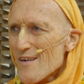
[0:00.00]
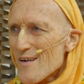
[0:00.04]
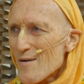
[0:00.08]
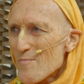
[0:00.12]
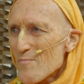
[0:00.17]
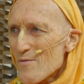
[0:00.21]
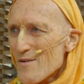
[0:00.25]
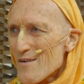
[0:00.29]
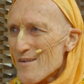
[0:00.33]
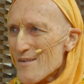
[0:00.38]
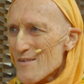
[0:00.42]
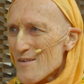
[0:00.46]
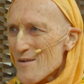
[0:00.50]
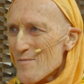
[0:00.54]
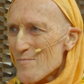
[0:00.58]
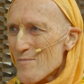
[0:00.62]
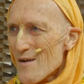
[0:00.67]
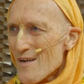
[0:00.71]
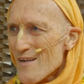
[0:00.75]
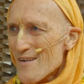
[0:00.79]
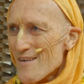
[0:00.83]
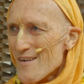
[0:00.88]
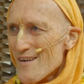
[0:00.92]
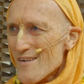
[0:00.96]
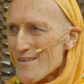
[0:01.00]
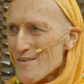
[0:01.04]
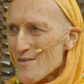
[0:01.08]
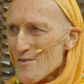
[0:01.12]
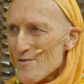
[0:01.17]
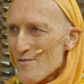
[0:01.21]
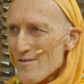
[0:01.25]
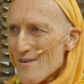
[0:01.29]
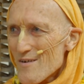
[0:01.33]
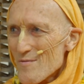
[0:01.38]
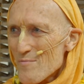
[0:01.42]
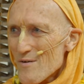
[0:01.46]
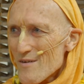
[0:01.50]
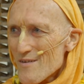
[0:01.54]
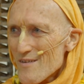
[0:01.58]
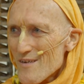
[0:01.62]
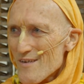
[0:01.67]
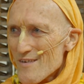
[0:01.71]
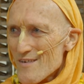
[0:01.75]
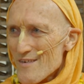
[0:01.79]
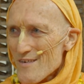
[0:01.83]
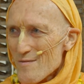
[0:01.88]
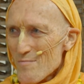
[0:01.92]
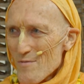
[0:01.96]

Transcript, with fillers: companies that make guns, right? But that's